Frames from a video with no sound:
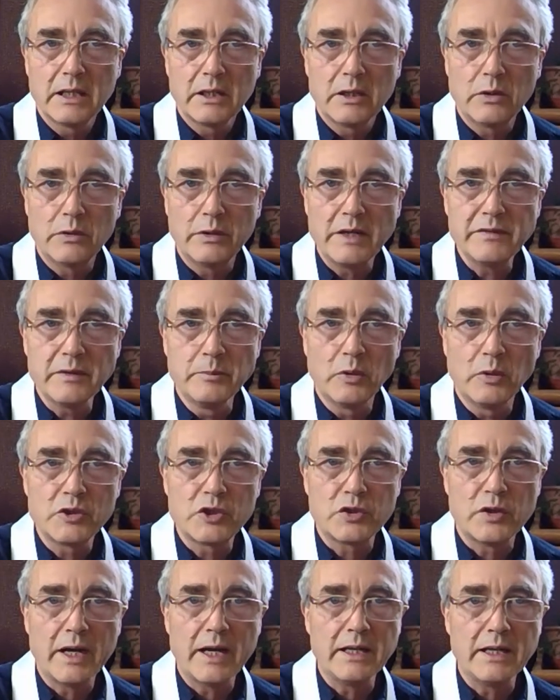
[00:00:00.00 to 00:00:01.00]
or even more
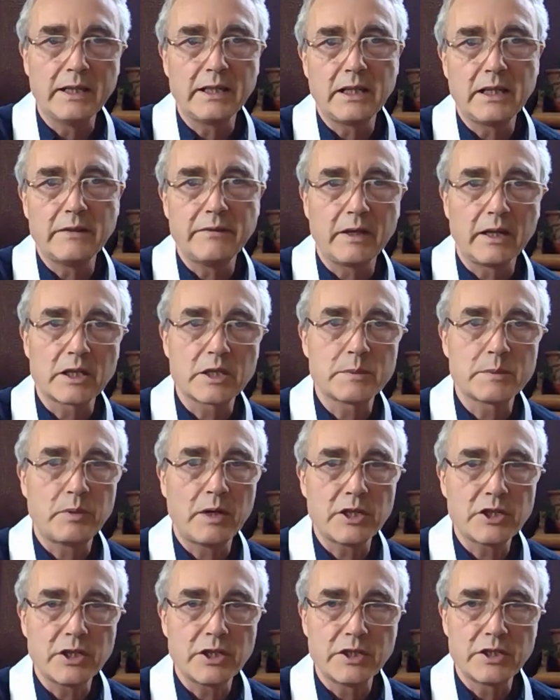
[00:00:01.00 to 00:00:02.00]
draining, giving
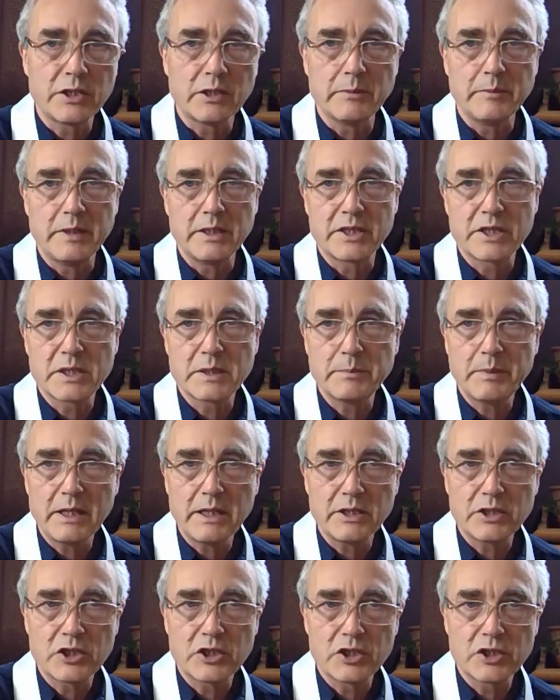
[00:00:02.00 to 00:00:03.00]
expression to them in
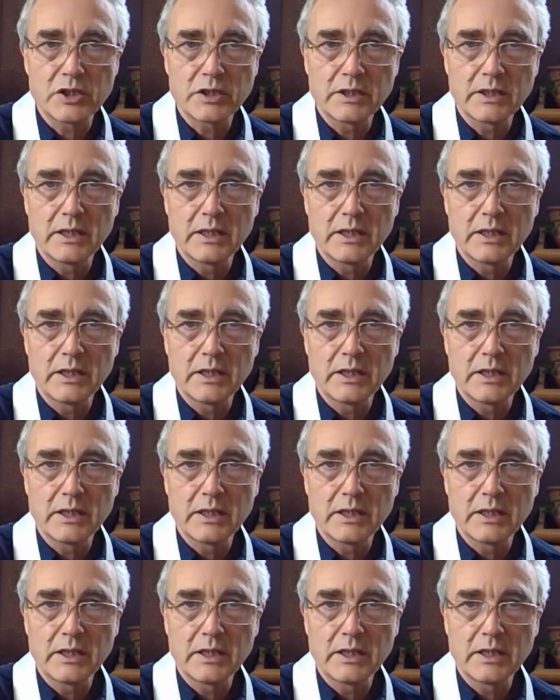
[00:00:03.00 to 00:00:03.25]
speech.